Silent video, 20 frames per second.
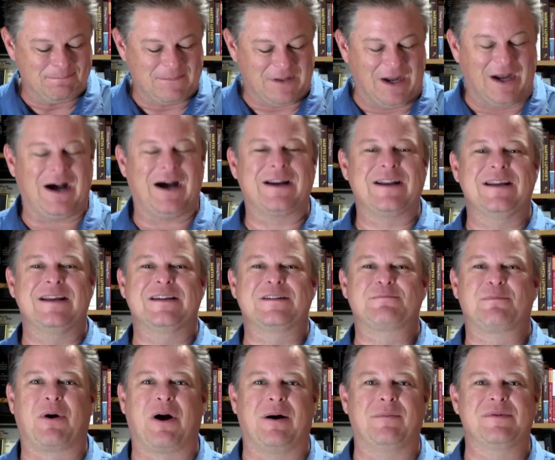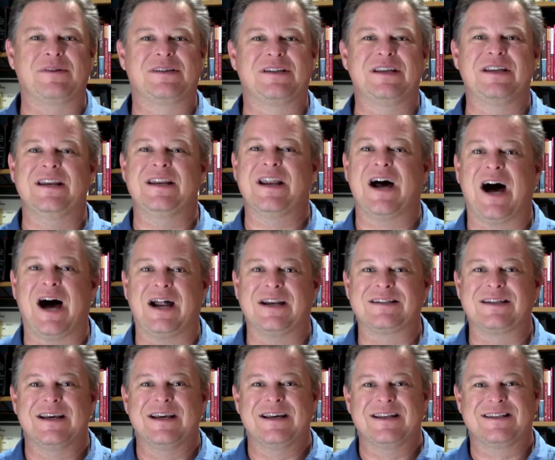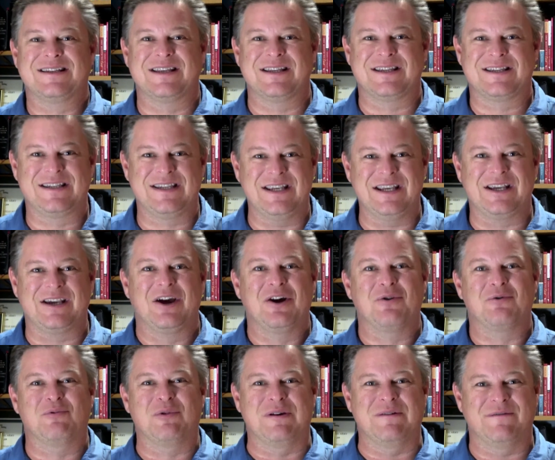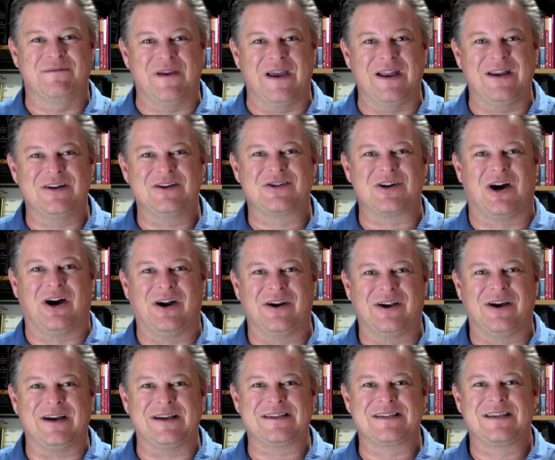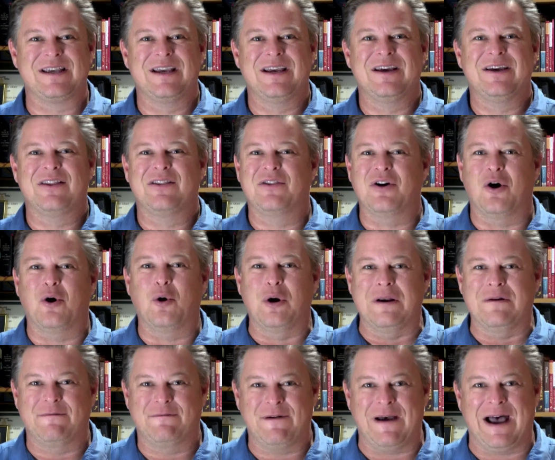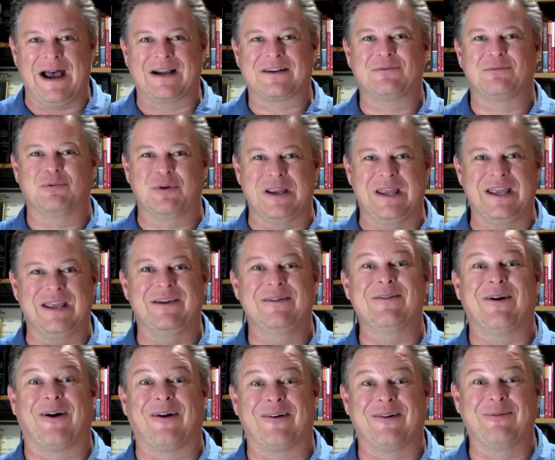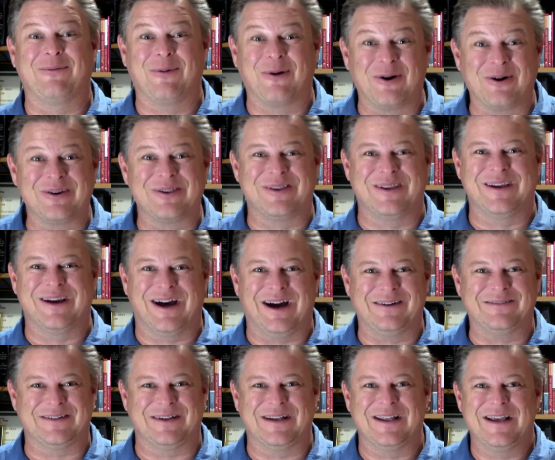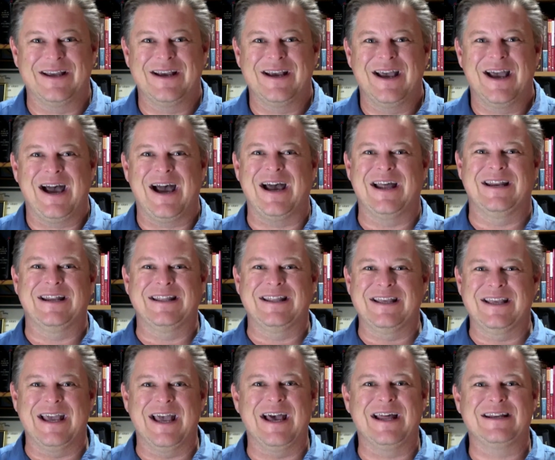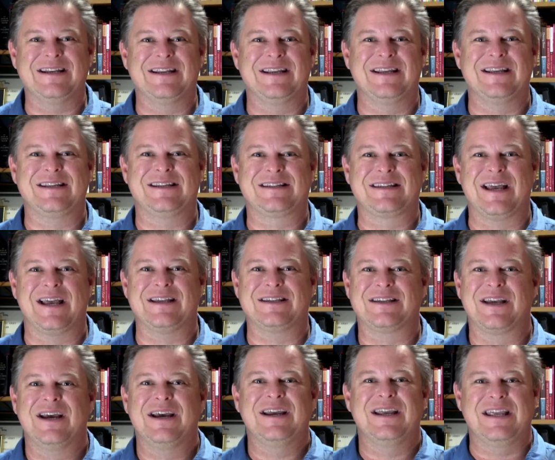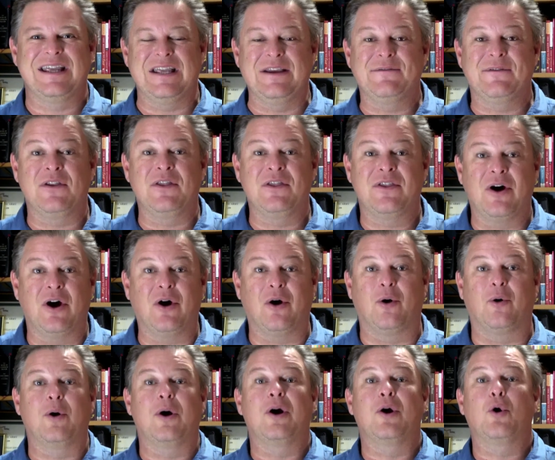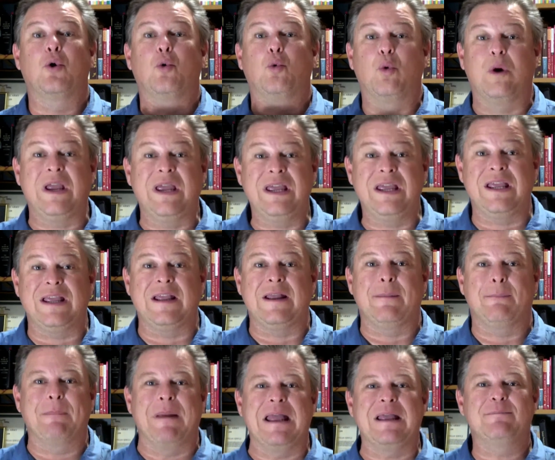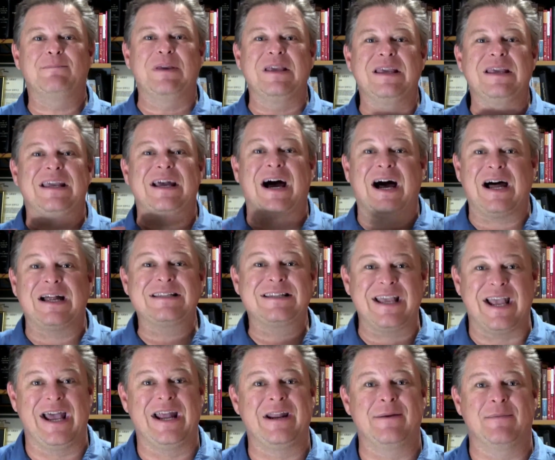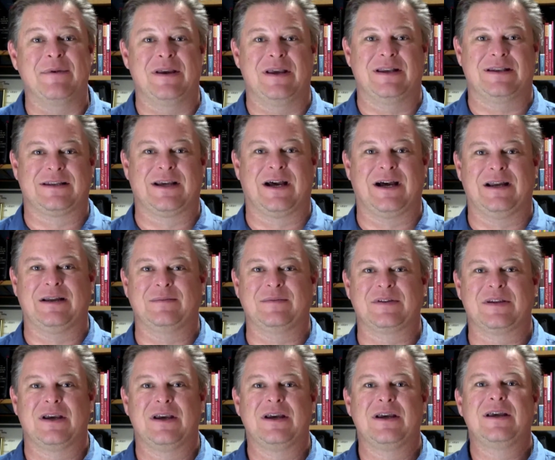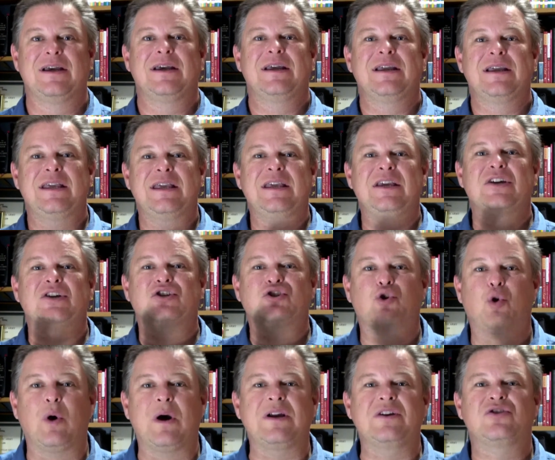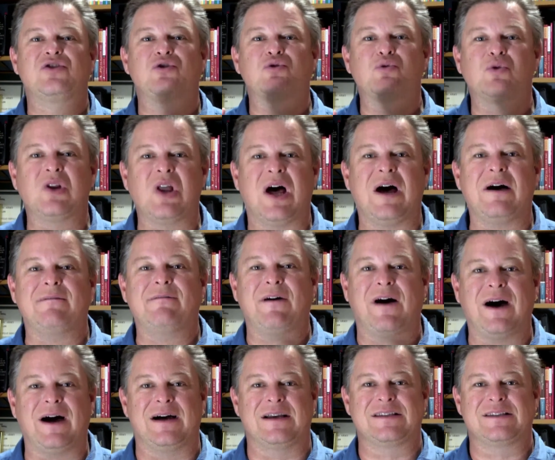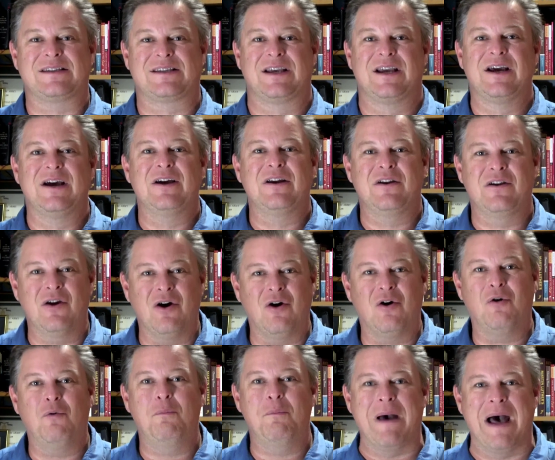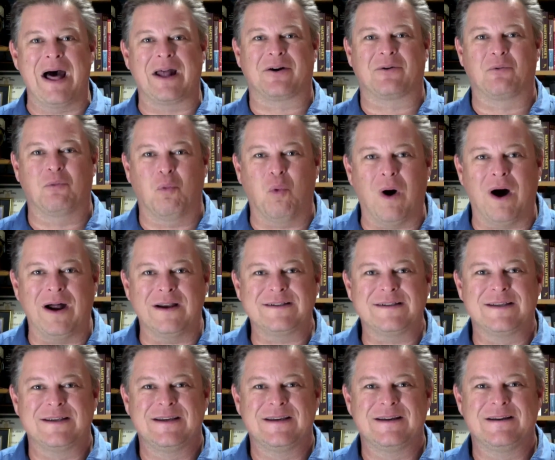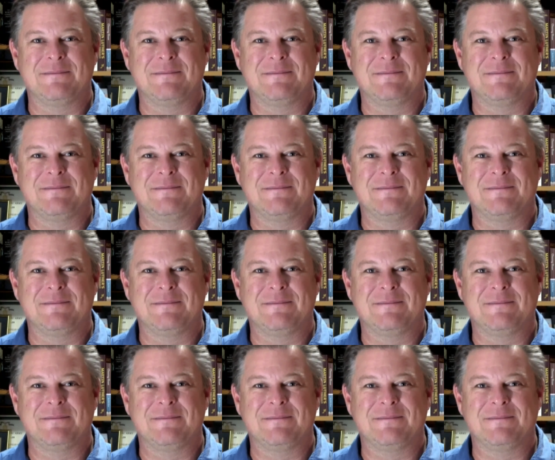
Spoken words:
God is promising not to seek revenge on us, though in fact we are worthy of it. And in the end, he says, even though we may be God's enemy at times, he is going to love us no matter what.